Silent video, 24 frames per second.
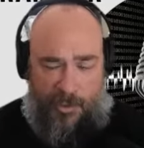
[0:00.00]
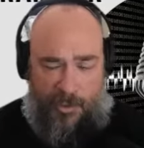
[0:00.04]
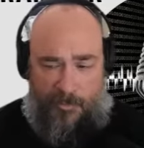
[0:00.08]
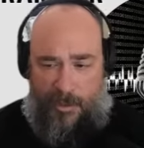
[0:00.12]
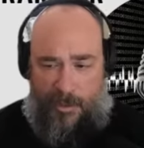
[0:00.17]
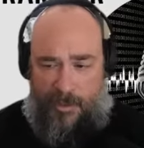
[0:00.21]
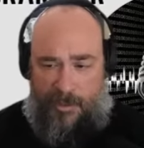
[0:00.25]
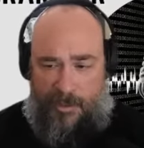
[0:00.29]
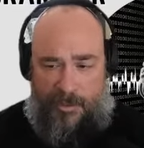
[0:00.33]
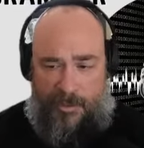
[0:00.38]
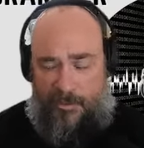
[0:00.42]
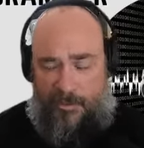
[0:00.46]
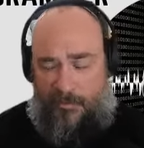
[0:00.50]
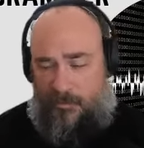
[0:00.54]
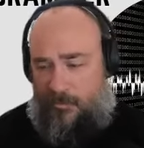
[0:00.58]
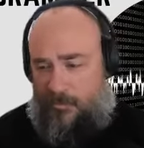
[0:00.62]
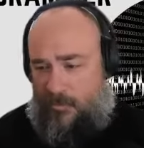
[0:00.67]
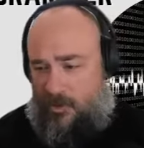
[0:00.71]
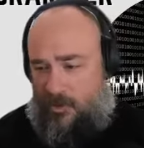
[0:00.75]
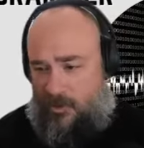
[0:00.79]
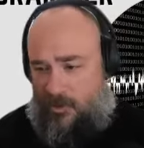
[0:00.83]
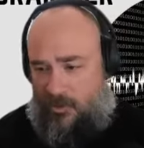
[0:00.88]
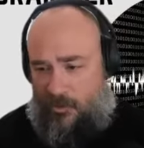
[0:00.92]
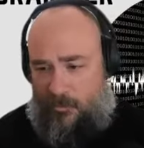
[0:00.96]
I've
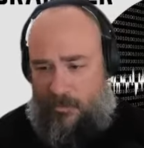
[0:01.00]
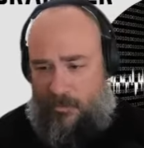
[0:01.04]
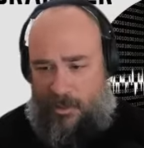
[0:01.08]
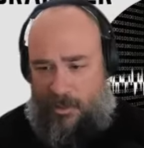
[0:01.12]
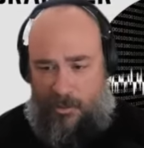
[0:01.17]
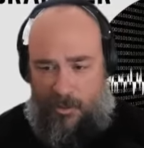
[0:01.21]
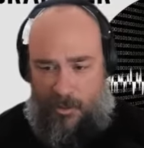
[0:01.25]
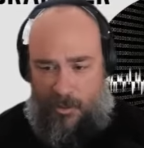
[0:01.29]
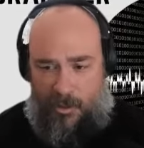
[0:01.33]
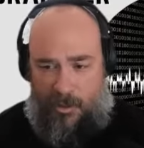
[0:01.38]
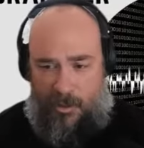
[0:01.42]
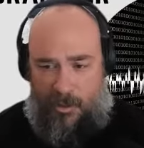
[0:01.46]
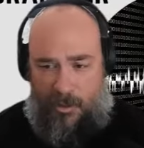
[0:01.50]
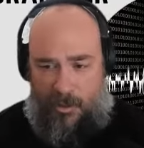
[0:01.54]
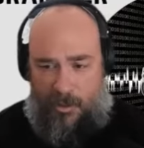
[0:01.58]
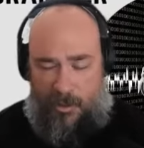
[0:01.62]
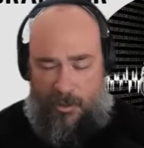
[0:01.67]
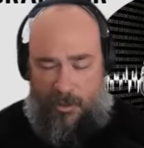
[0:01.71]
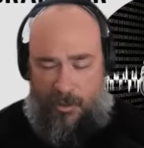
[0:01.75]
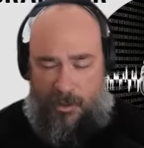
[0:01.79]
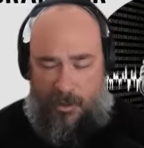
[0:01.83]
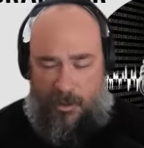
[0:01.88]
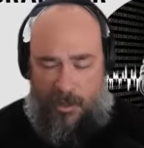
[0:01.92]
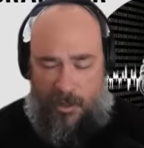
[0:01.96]
even told my
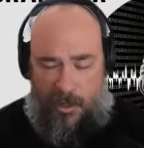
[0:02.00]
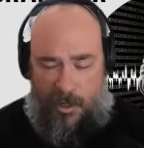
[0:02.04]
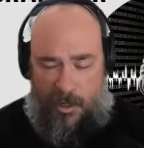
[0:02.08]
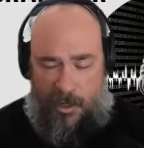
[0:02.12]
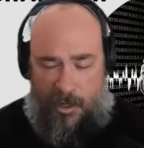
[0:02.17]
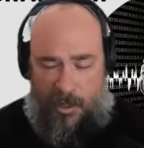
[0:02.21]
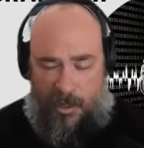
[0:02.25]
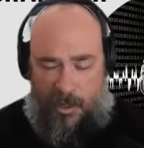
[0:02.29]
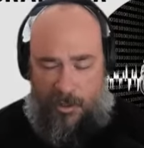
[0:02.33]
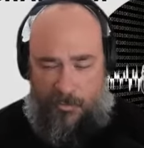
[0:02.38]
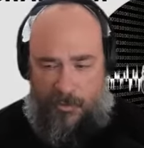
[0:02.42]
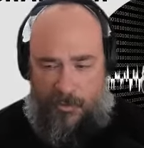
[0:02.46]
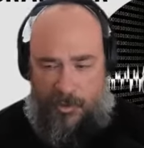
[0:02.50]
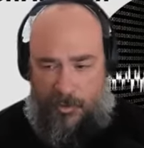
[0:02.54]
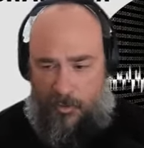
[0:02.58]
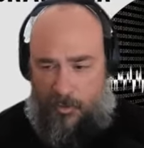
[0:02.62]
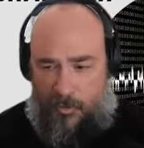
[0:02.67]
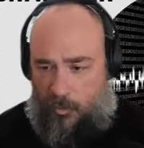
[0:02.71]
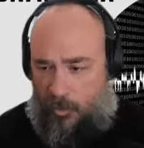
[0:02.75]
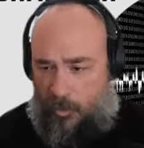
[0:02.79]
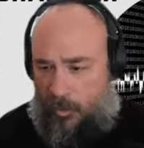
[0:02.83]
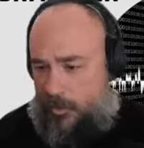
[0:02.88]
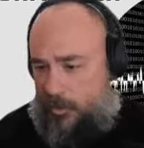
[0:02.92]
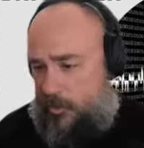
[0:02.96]

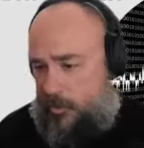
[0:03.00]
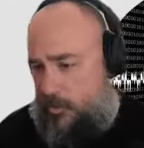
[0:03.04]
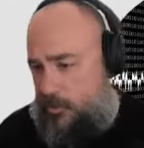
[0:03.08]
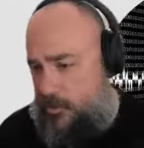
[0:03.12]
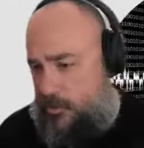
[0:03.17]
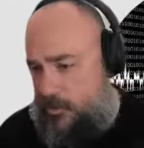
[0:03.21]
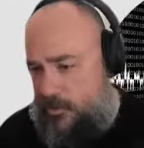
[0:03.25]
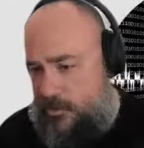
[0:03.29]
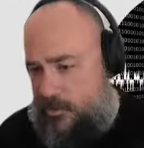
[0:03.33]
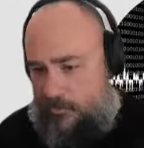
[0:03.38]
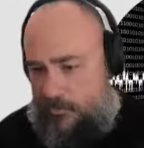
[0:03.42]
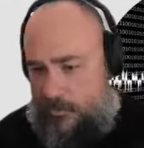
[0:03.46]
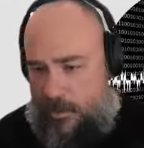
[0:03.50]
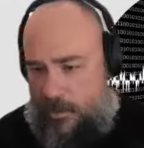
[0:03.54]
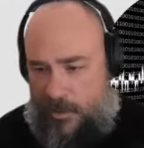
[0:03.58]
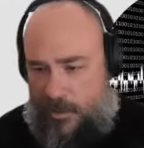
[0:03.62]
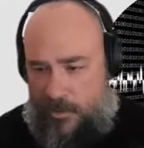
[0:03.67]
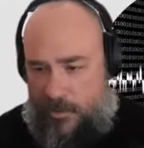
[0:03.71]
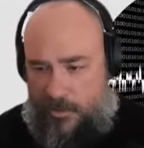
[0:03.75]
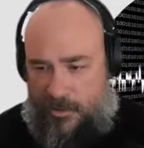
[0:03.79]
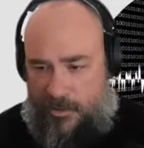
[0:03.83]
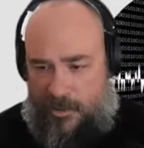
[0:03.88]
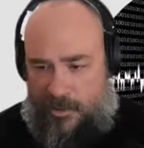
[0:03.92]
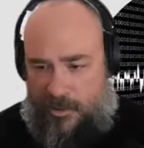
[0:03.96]
student workers and
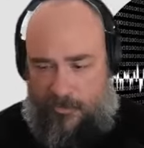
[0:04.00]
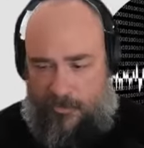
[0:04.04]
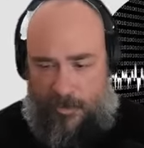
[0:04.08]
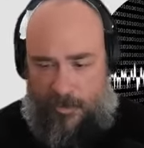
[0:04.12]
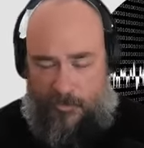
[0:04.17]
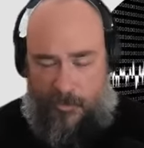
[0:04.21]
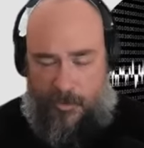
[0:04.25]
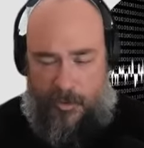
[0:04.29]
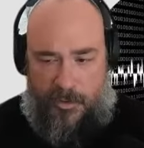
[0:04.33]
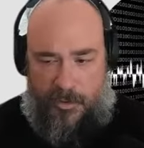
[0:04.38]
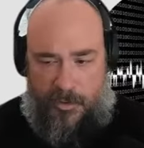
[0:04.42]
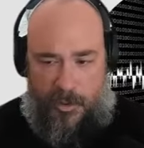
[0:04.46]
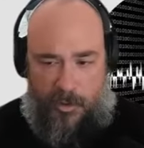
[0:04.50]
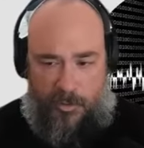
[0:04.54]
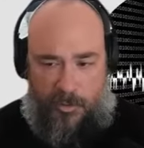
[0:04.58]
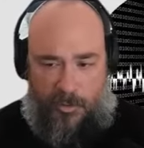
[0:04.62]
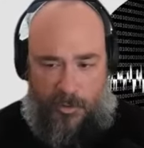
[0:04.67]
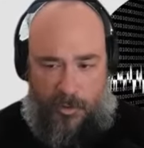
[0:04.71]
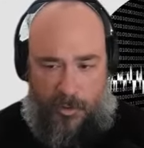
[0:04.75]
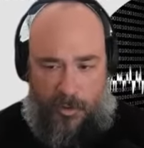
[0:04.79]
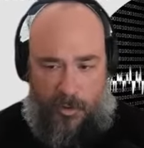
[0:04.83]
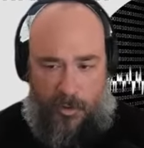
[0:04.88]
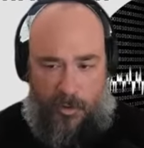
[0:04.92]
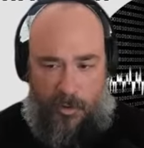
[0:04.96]
my team members,
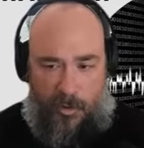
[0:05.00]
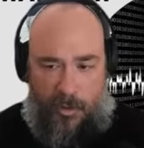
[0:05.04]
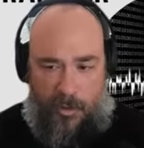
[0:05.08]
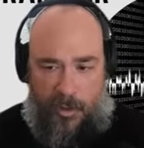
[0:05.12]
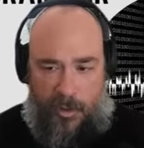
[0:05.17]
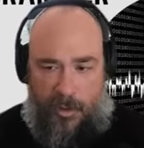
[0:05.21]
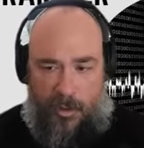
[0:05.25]
I go,